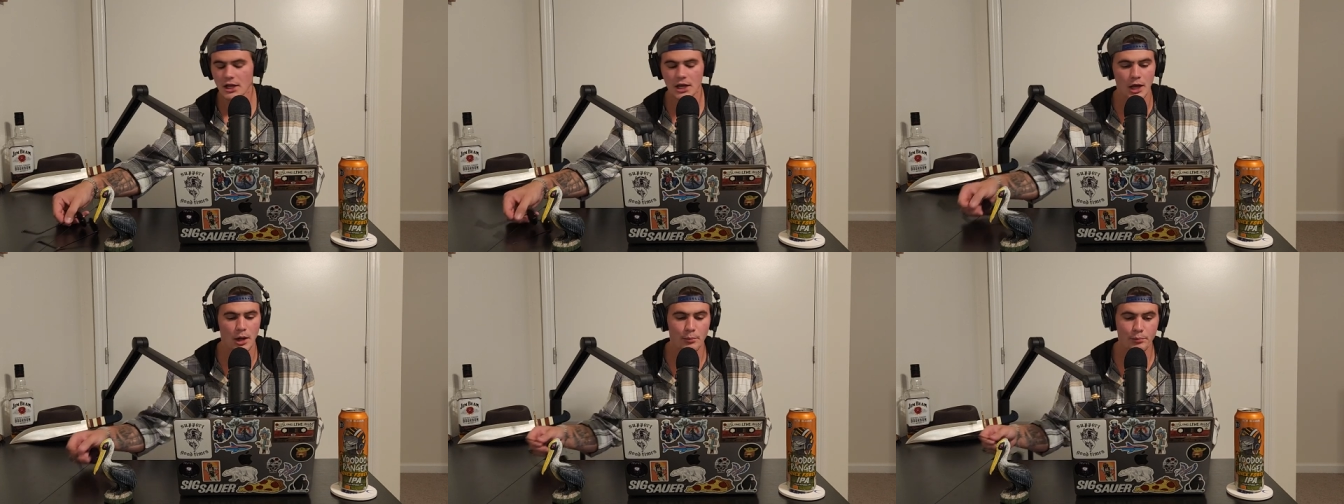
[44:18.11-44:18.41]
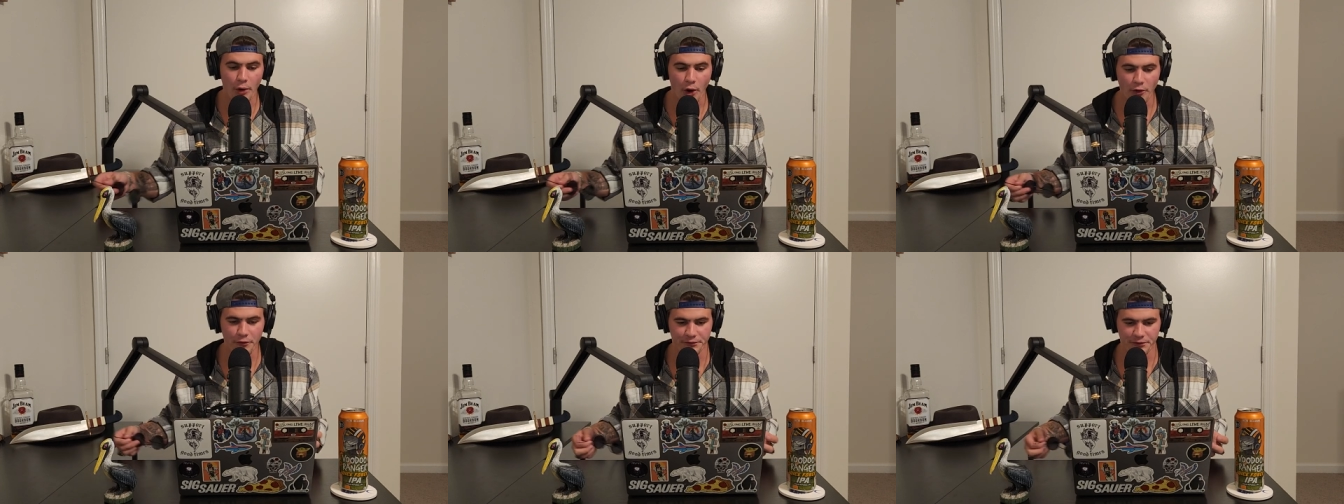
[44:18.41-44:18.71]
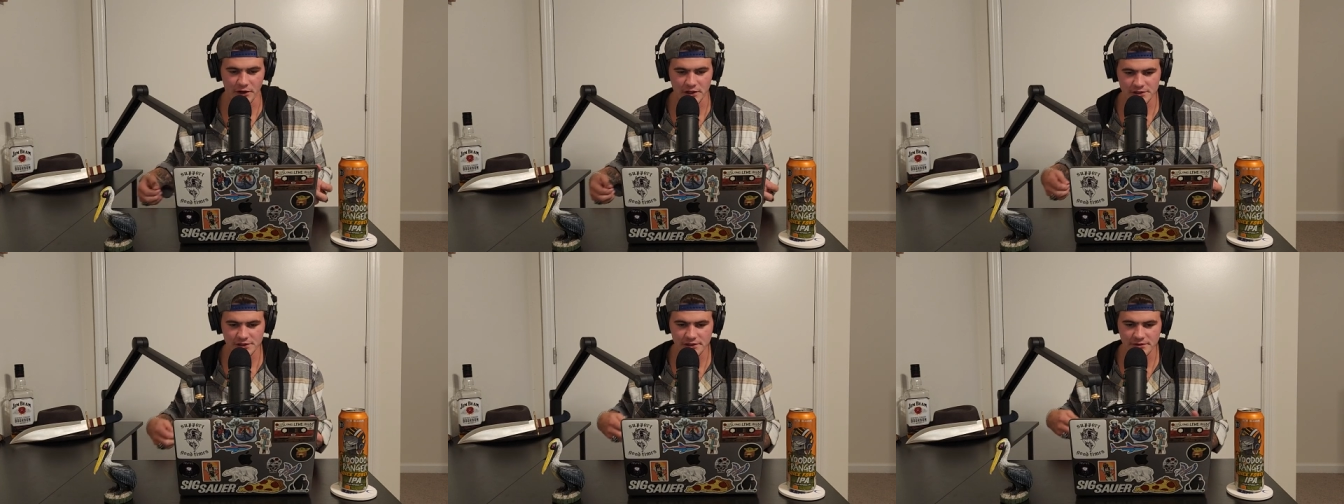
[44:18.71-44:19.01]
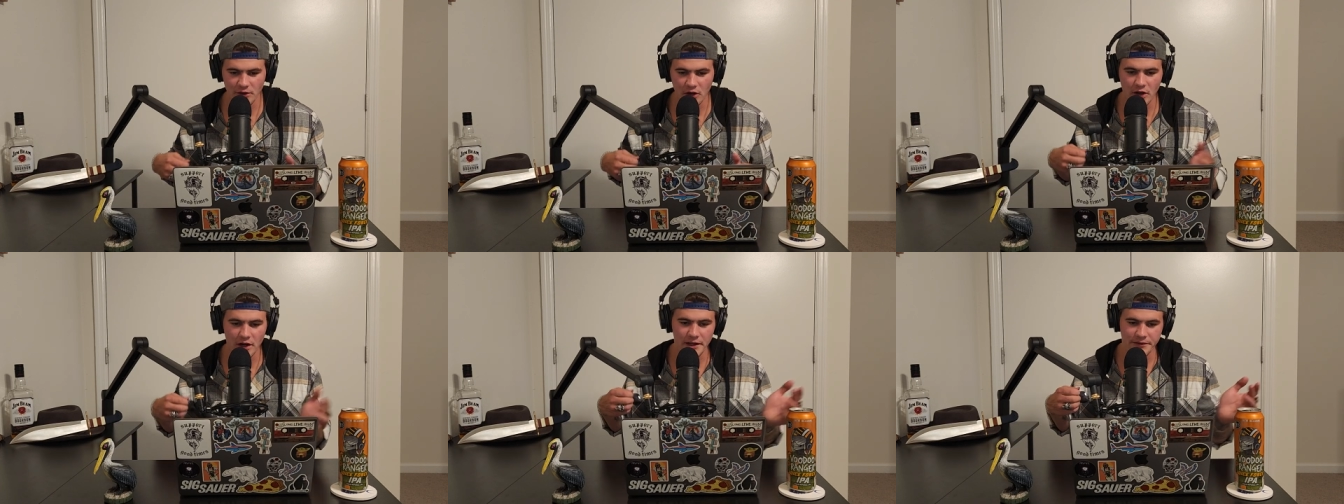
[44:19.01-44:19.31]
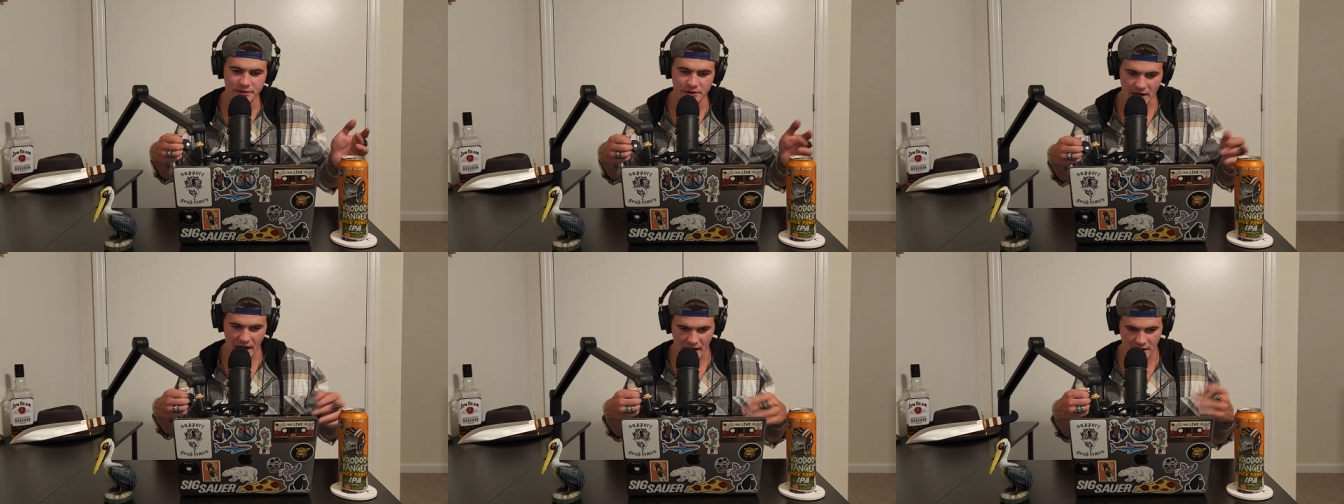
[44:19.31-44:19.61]
Bro, first of all, if
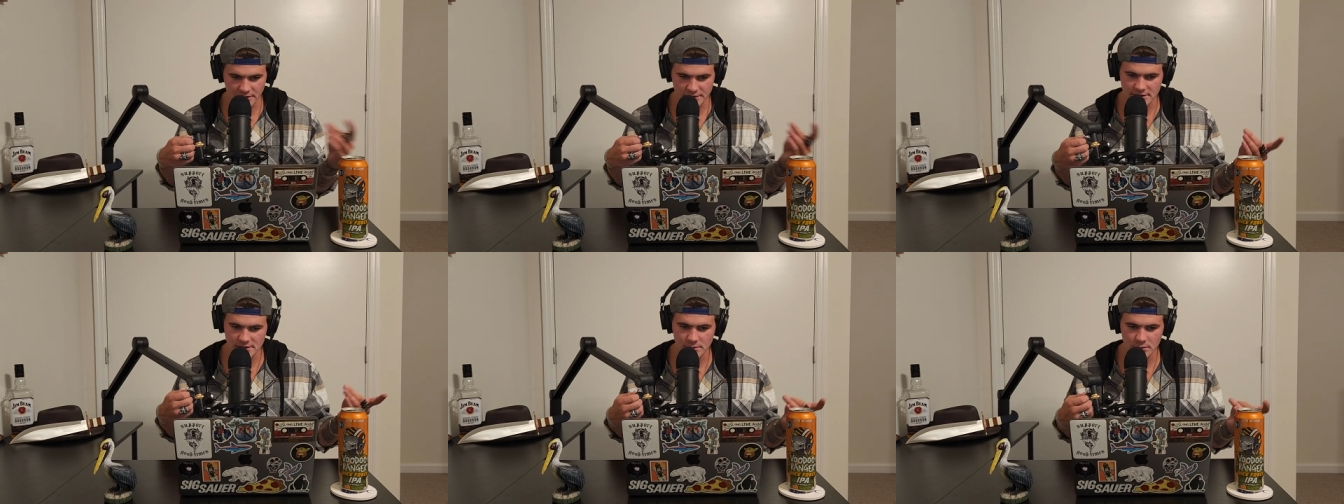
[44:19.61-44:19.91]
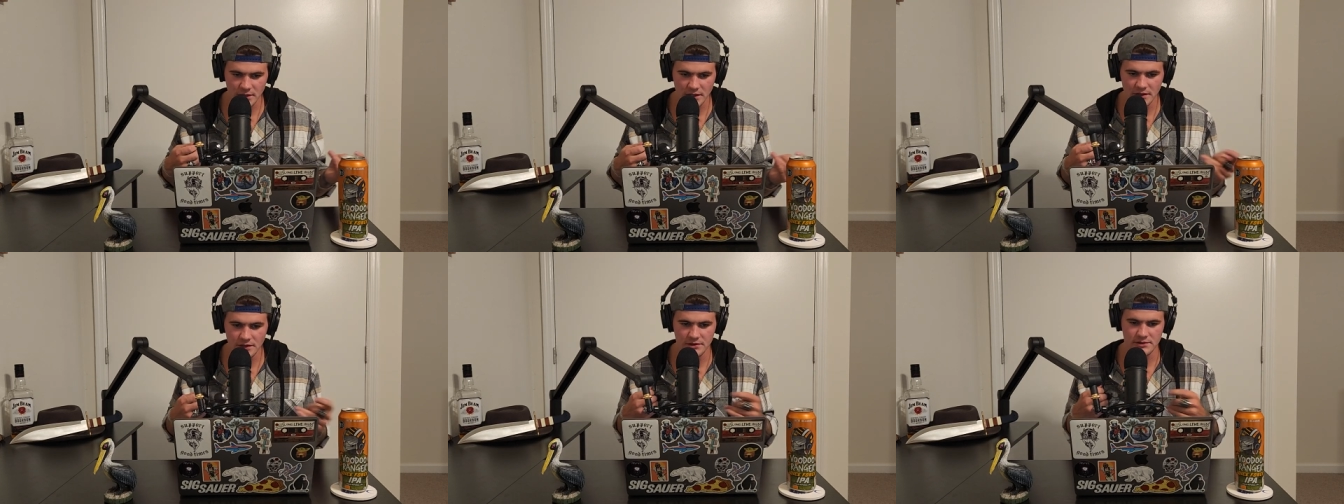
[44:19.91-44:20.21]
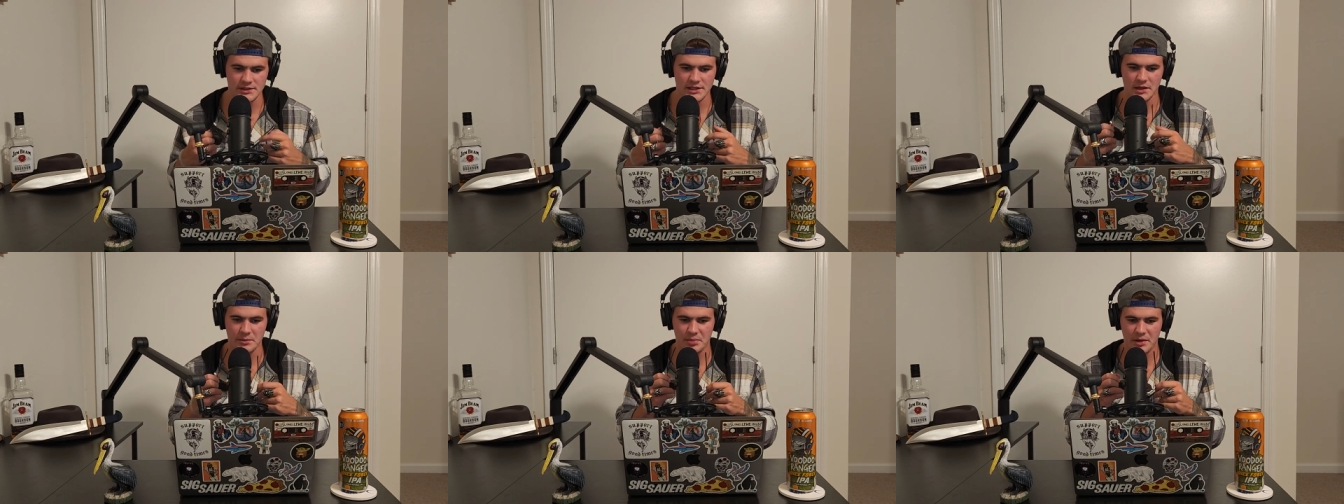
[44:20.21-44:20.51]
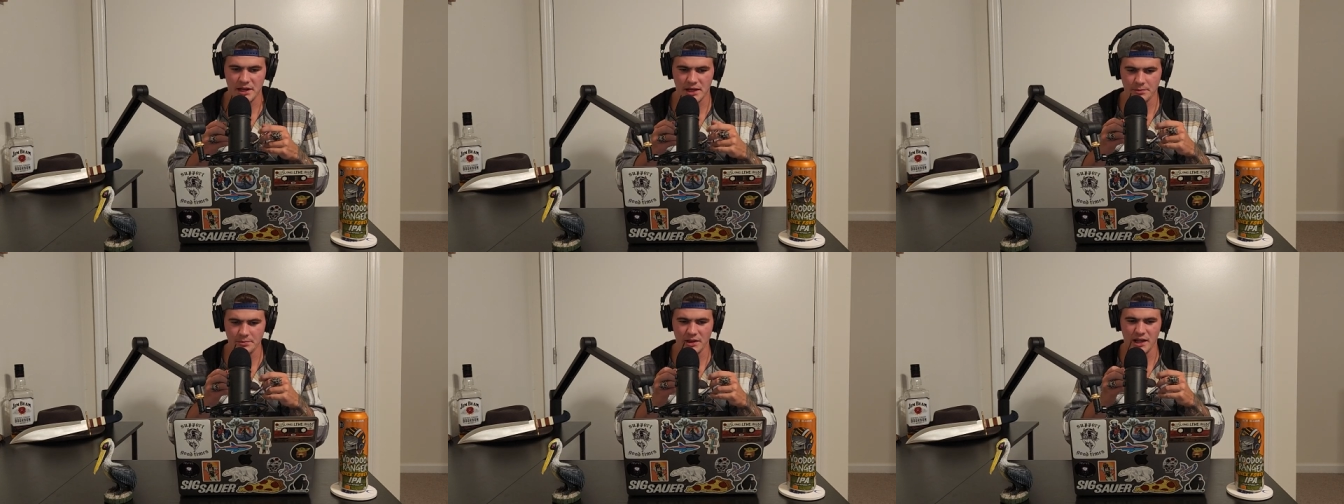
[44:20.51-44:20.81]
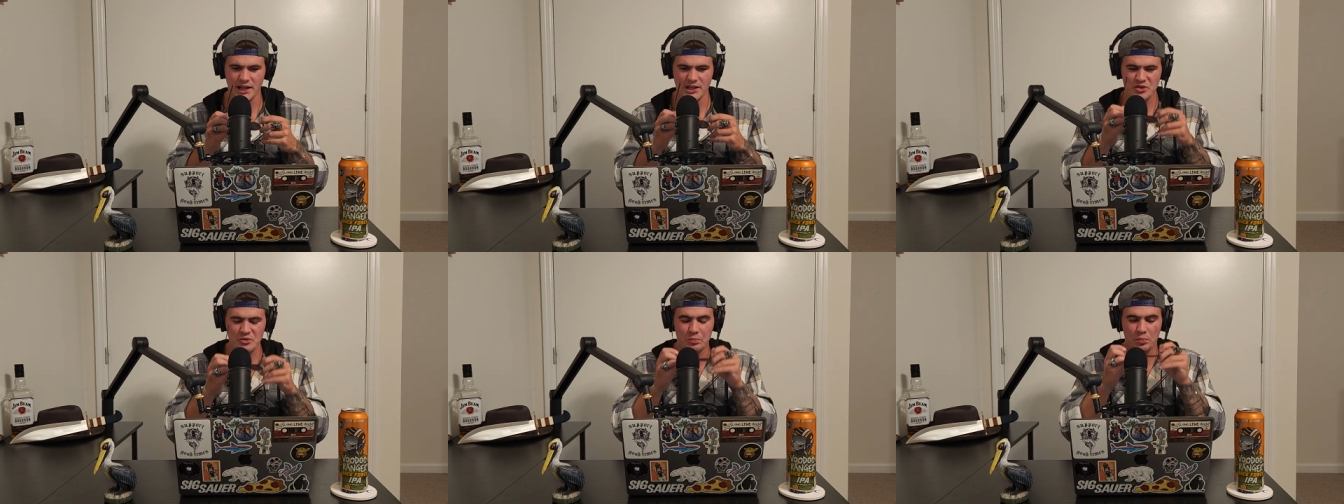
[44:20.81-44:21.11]
you're out somewhere using a pickup line,
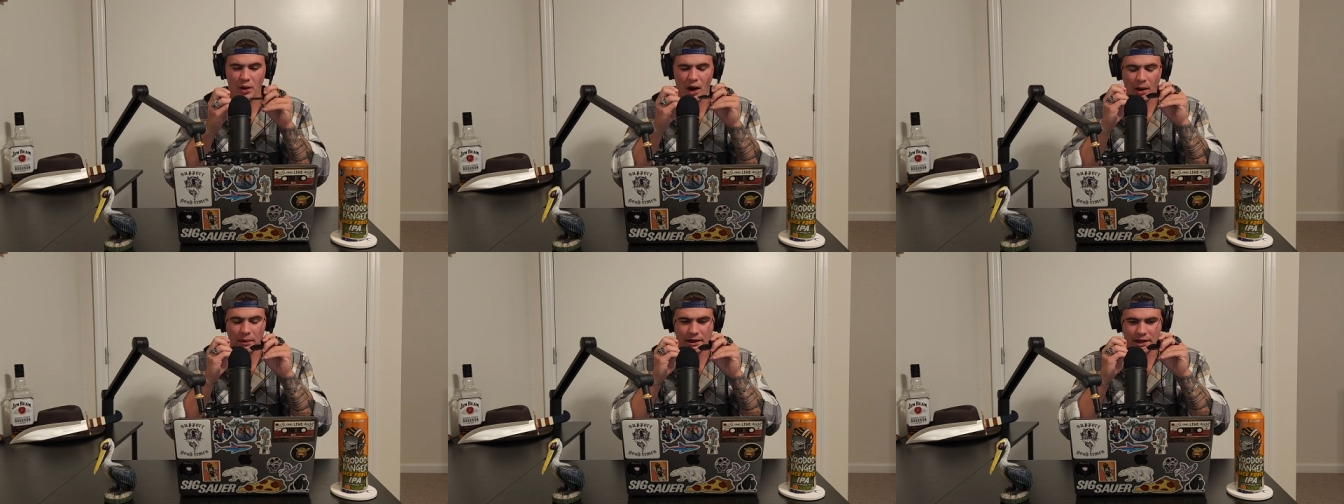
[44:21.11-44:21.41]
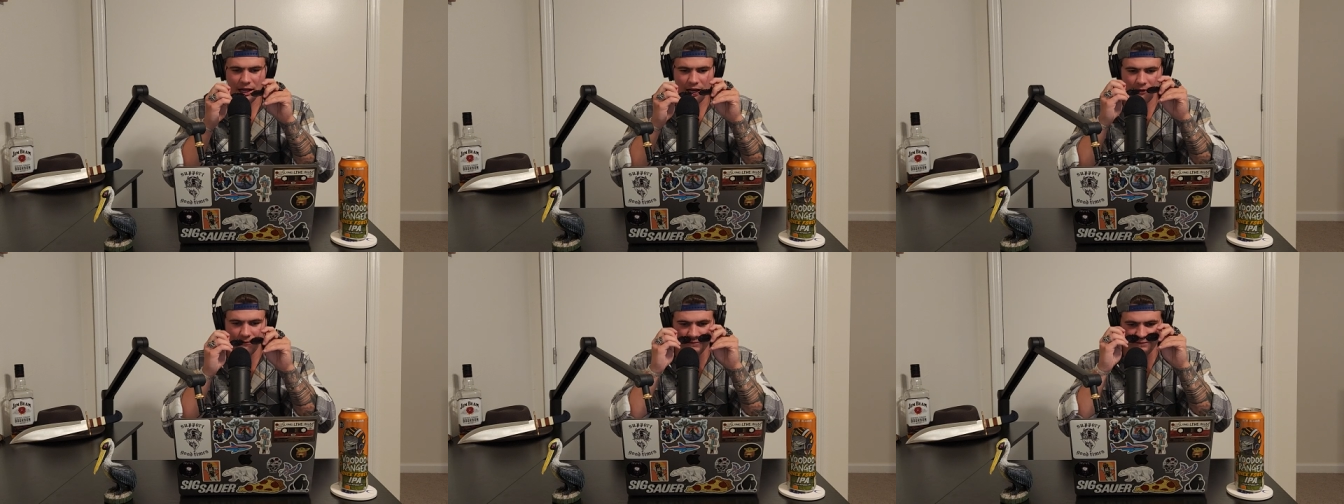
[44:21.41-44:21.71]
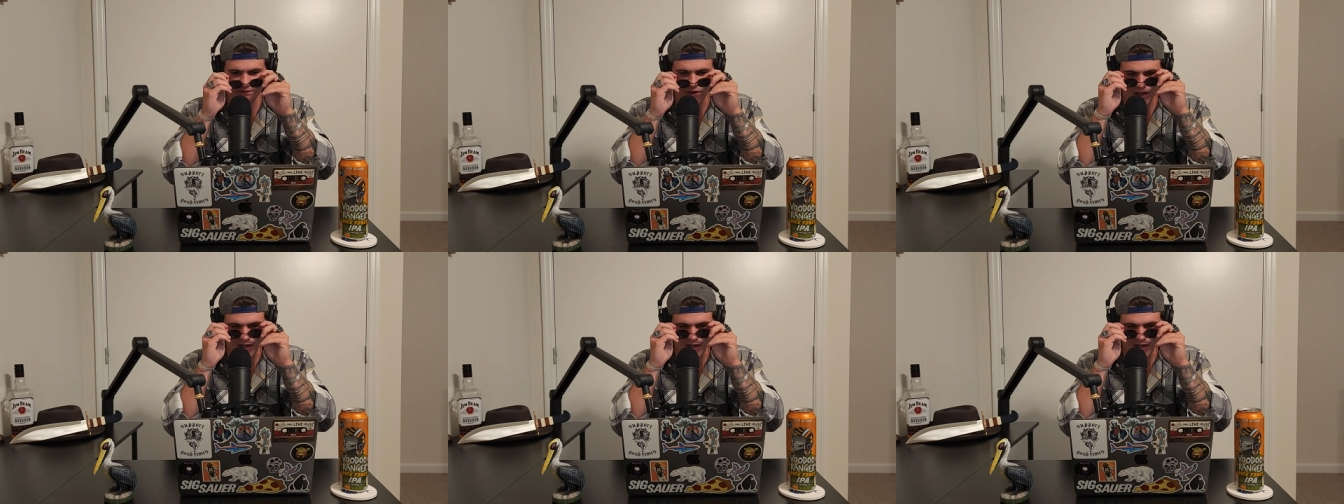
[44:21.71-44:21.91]
you probably can't fucking